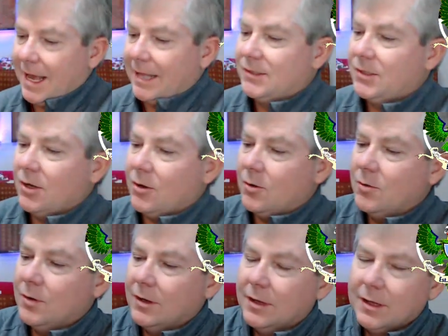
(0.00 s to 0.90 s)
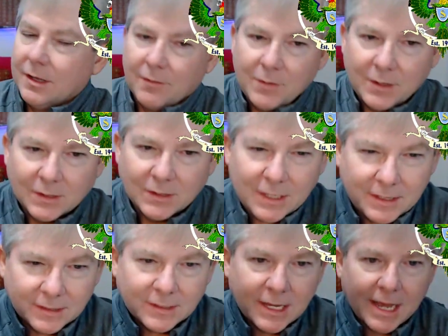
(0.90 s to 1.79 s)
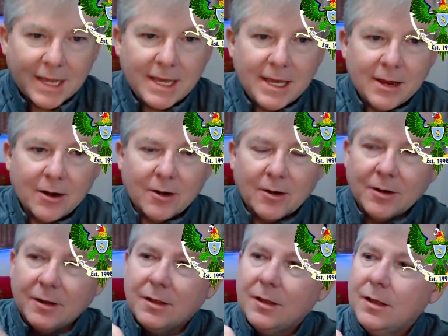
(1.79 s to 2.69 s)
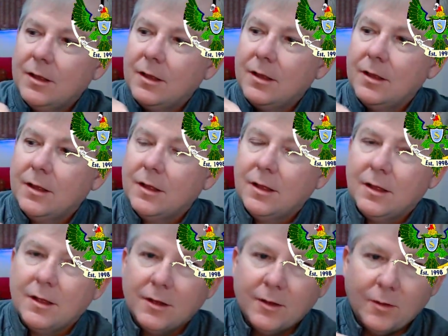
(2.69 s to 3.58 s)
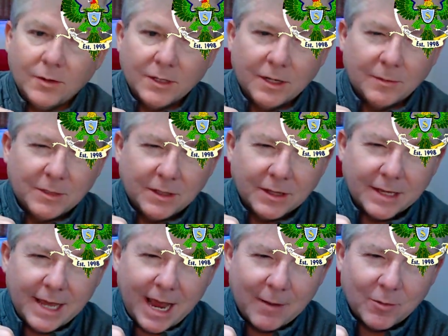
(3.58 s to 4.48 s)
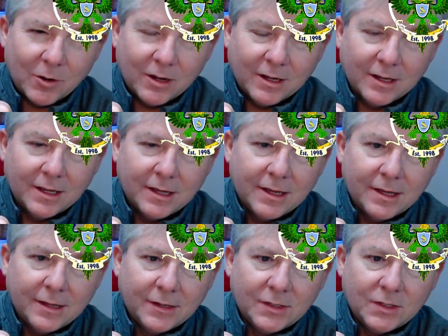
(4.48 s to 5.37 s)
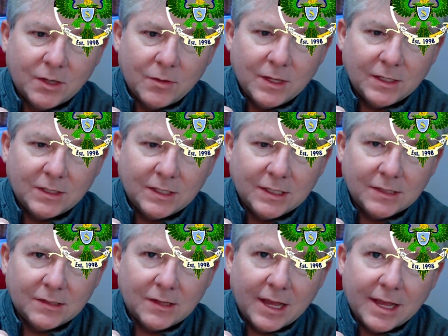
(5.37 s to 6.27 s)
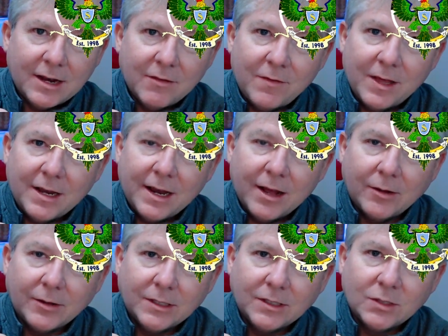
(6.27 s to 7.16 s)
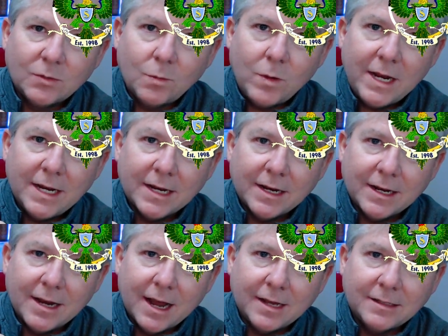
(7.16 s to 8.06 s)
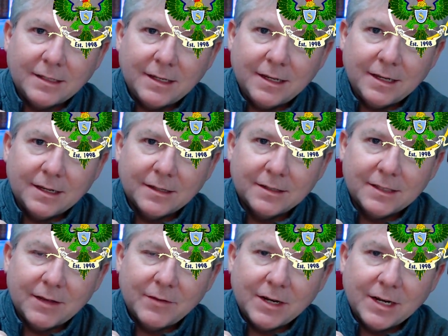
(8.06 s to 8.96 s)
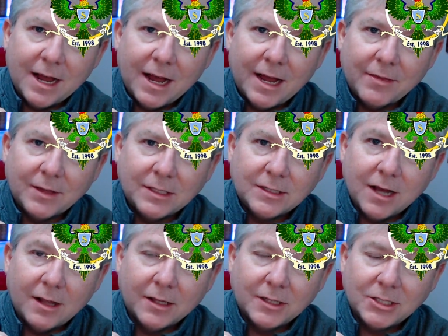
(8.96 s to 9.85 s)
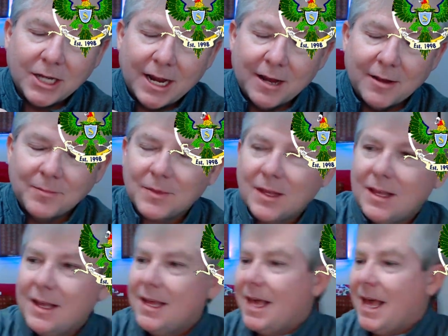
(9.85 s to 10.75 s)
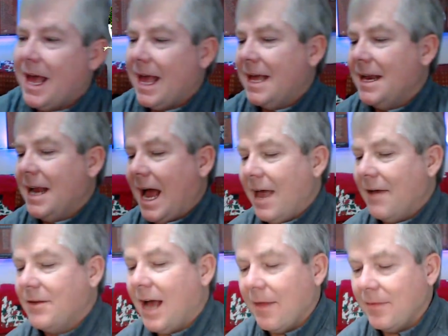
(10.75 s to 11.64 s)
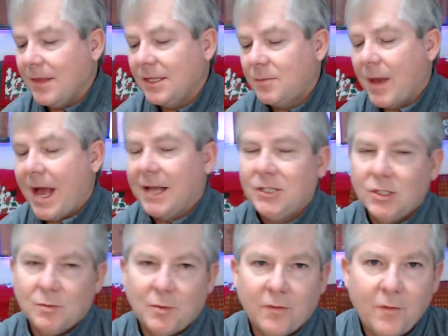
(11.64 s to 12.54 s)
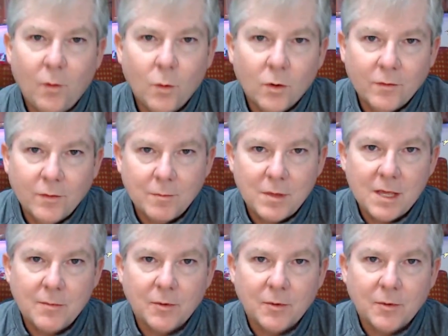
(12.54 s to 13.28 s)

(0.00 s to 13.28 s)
And so if you can see this guy here, hold it up to the camera. So this is an event held in Sweden in 1979, the Dalajamb. And I have gotten these patches before from